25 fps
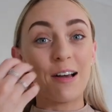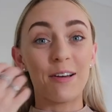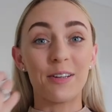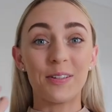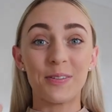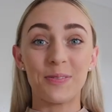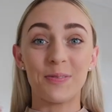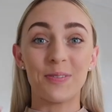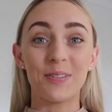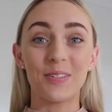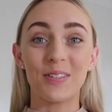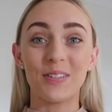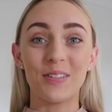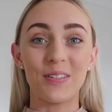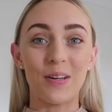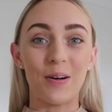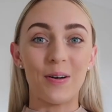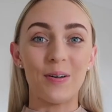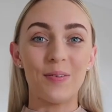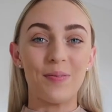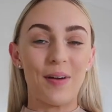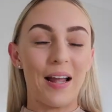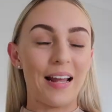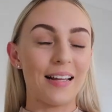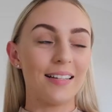else was
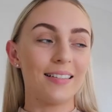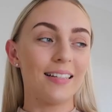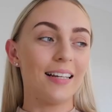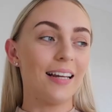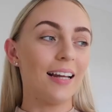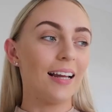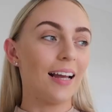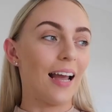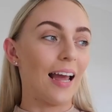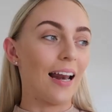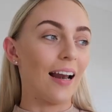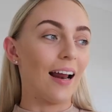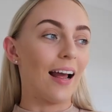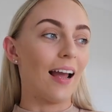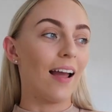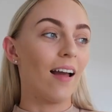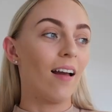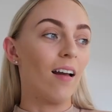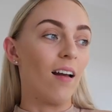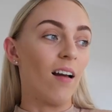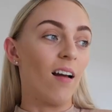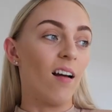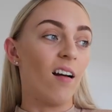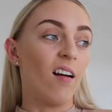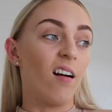so amazing and I
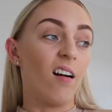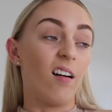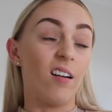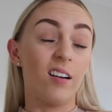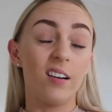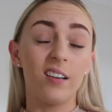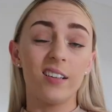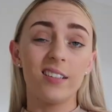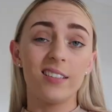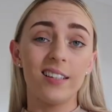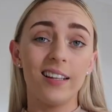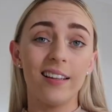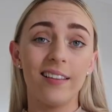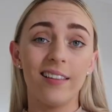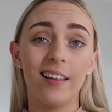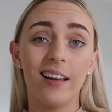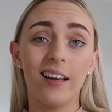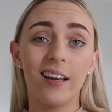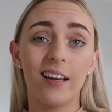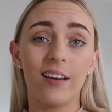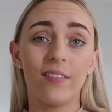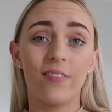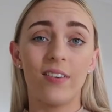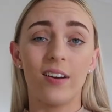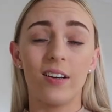honestly
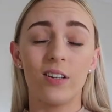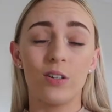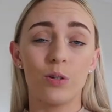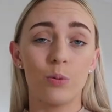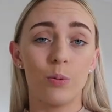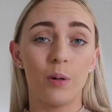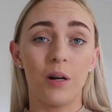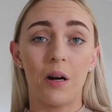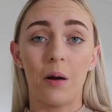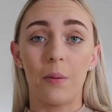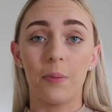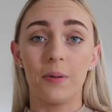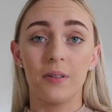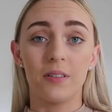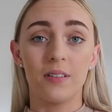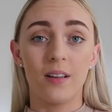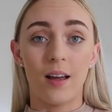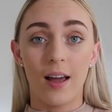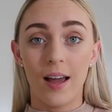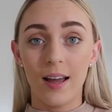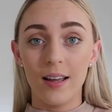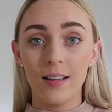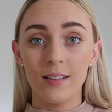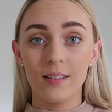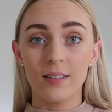think if I just went up a
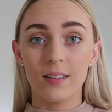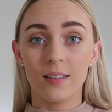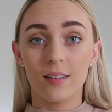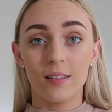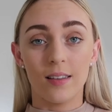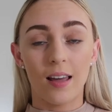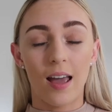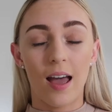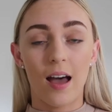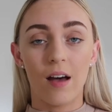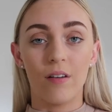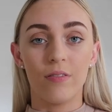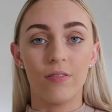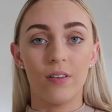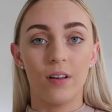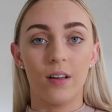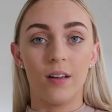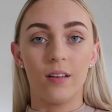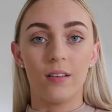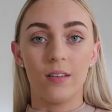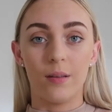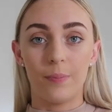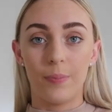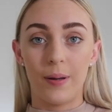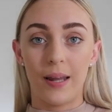size, the
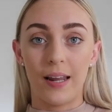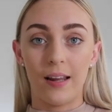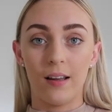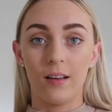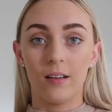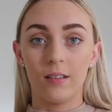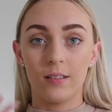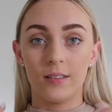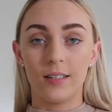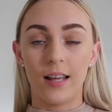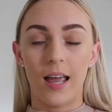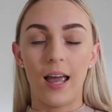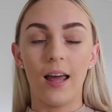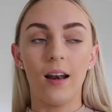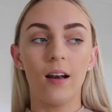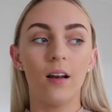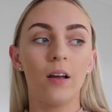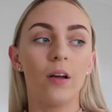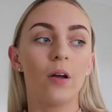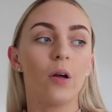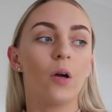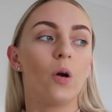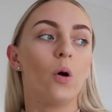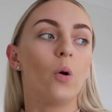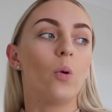outfit, the pink set,
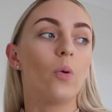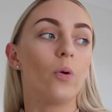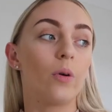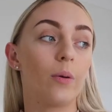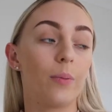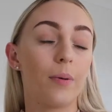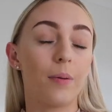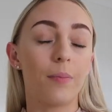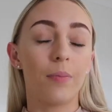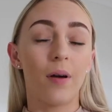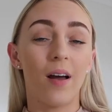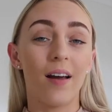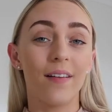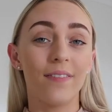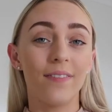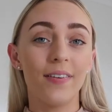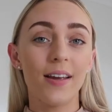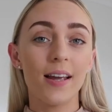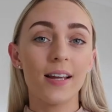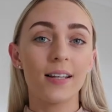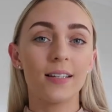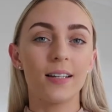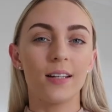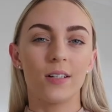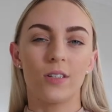would have been
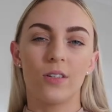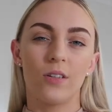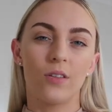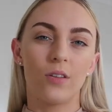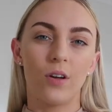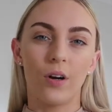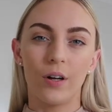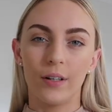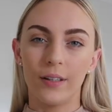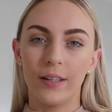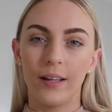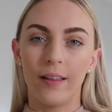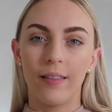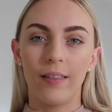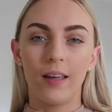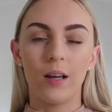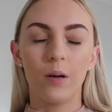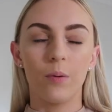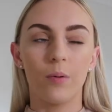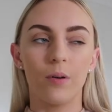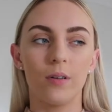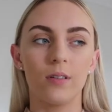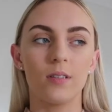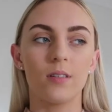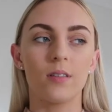perfect. It's, the only thing
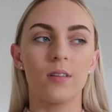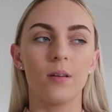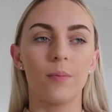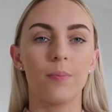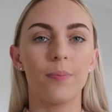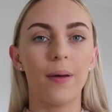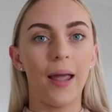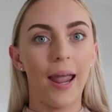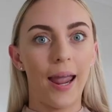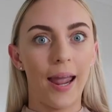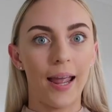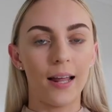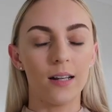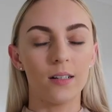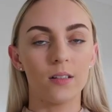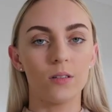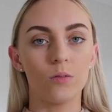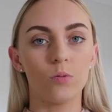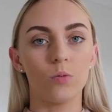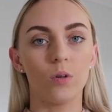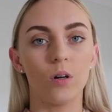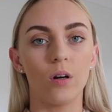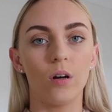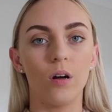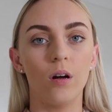was the pants
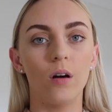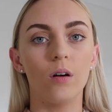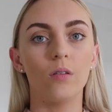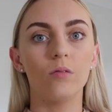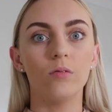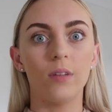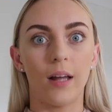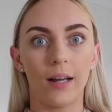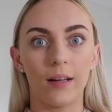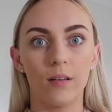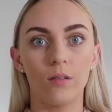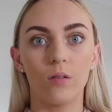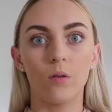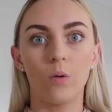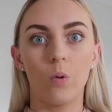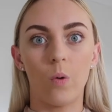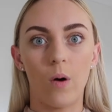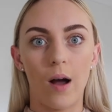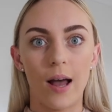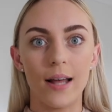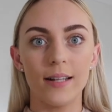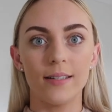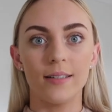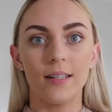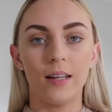were like
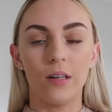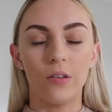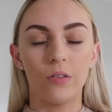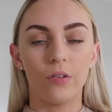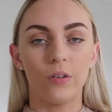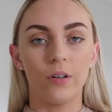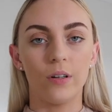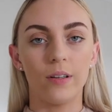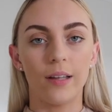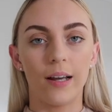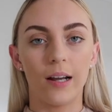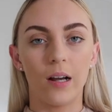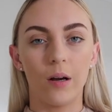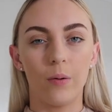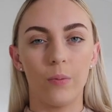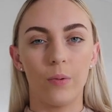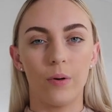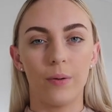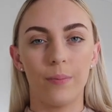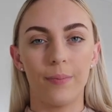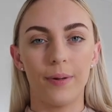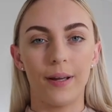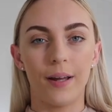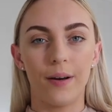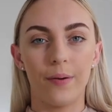quite see-through, like I
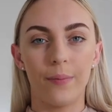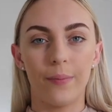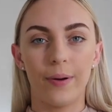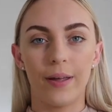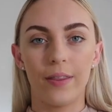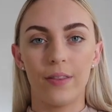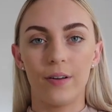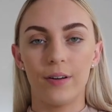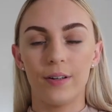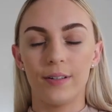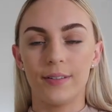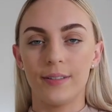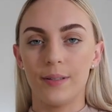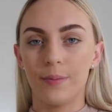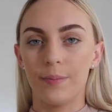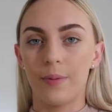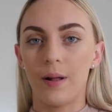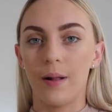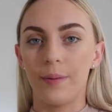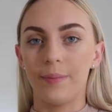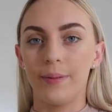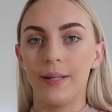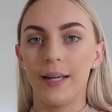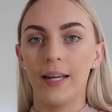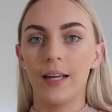wouldn't be able to wear those in
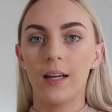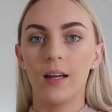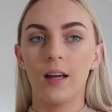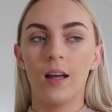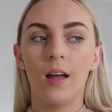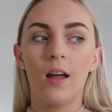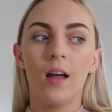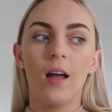public.